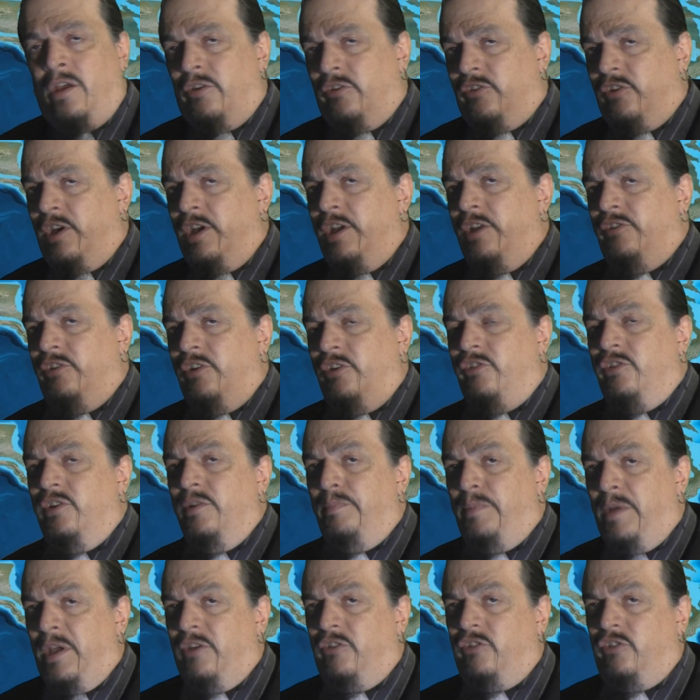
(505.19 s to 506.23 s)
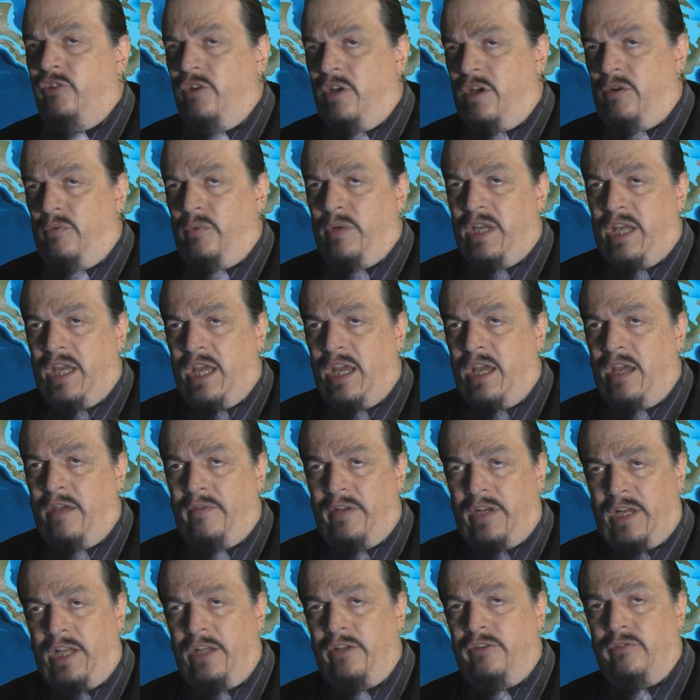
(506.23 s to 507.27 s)
Science is the best shot we
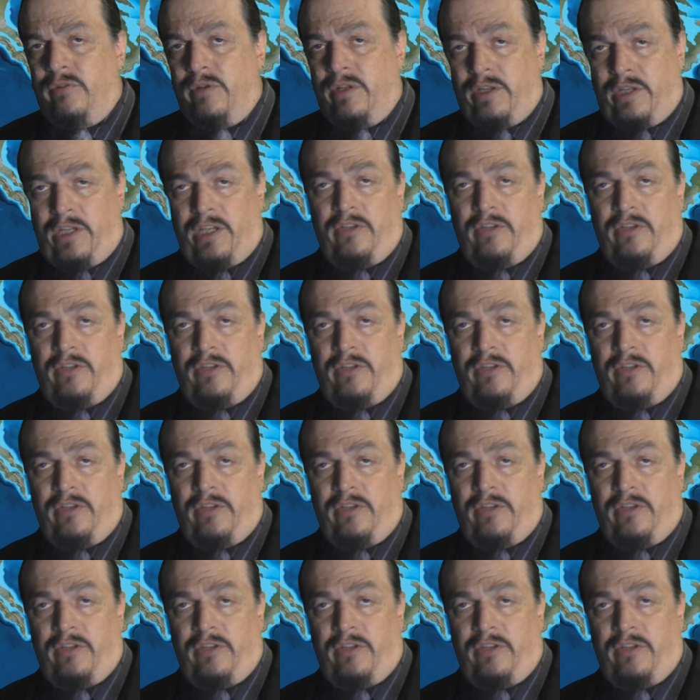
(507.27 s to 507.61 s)
have at answering